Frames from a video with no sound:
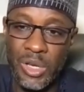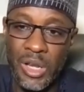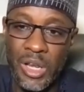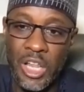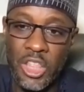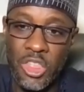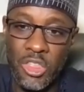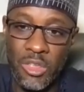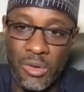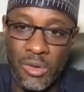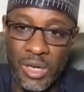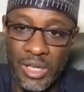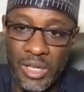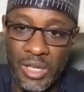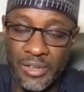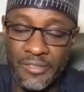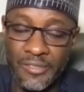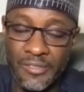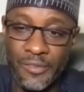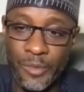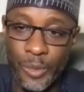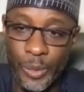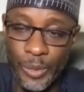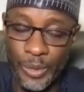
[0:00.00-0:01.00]

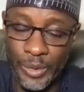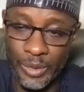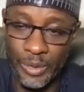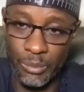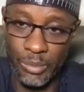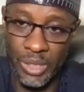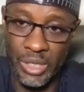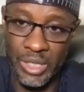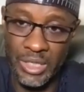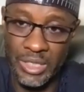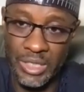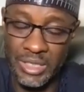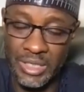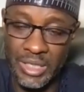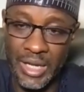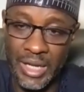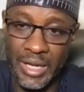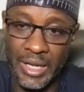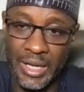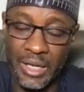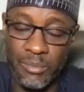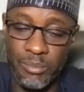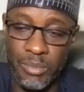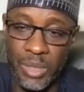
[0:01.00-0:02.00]
natural vulnerability
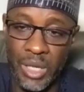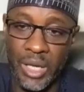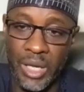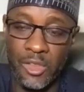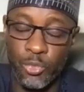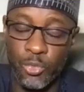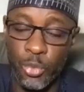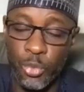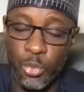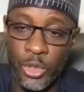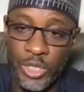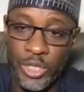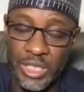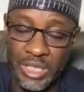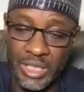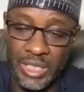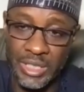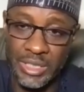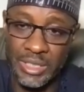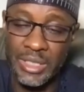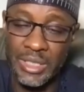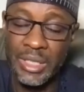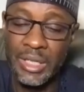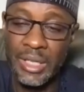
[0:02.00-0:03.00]
that can be
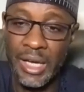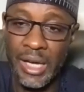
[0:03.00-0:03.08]
exploited.